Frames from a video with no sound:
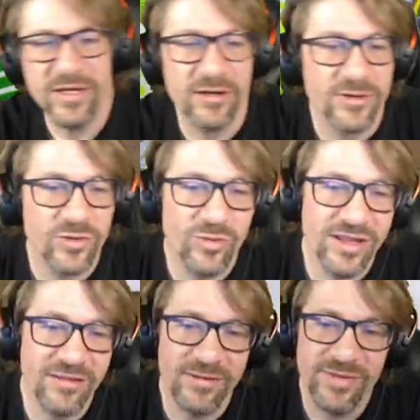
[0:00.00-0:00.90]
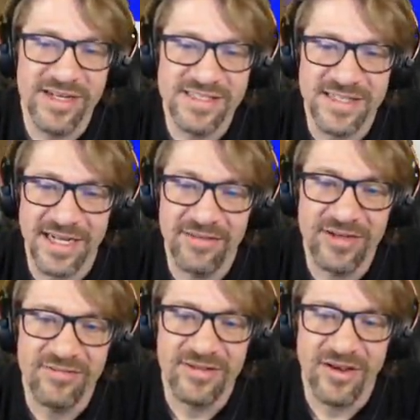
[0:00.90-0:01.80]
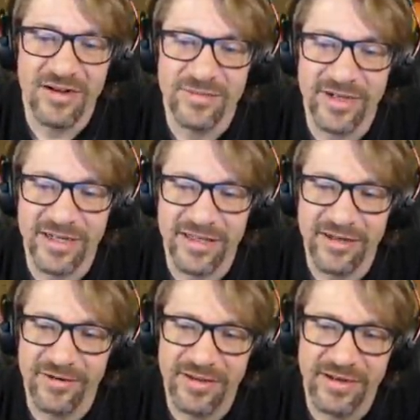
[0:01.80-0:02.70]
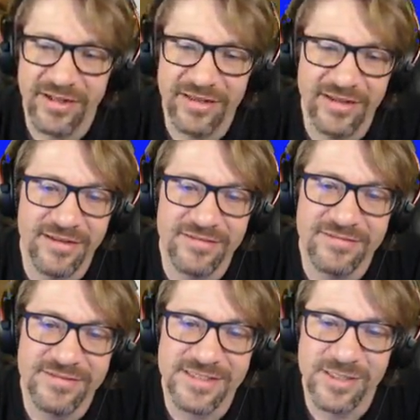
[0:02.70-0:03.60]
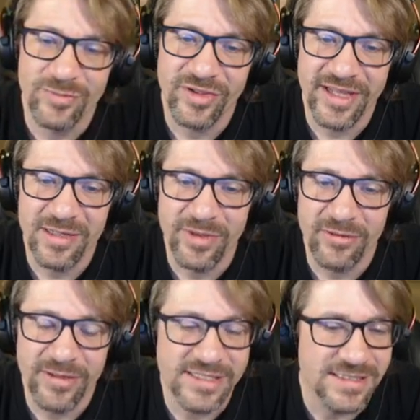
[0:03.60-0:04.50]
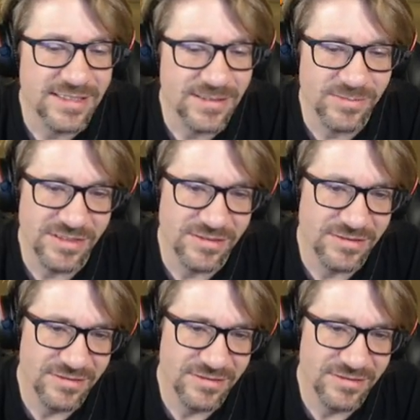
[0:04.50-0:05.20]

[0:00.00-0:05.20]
are 23 minutes and I haven't even talked about anything or done anything. Just complained about racism and